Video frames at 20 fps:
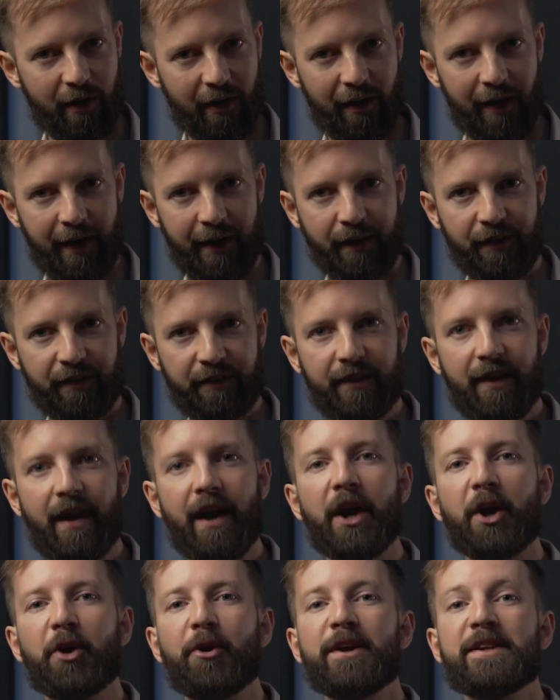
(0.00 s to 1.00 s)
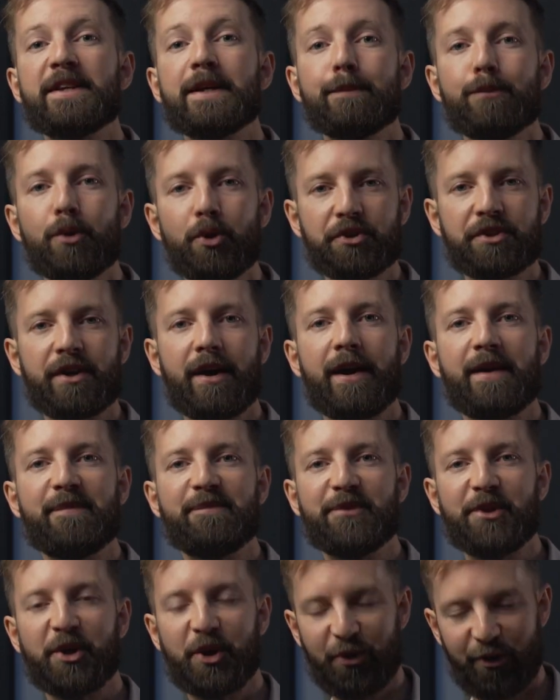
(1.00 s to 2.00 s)
clients and creating more time
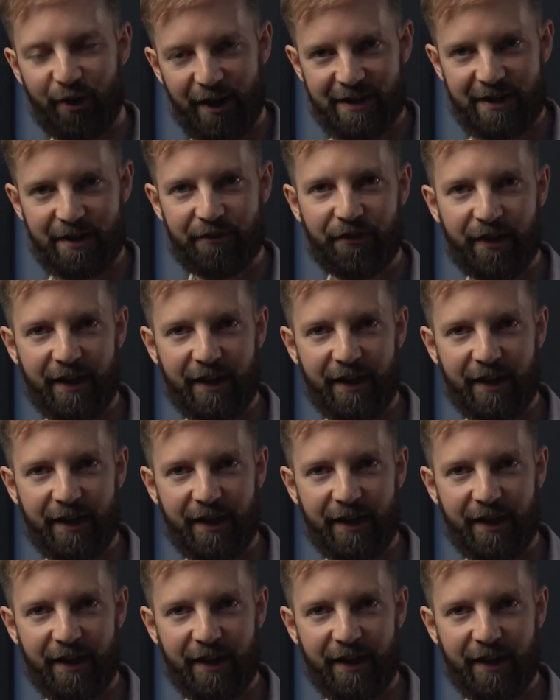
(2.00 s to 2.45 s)
for the creative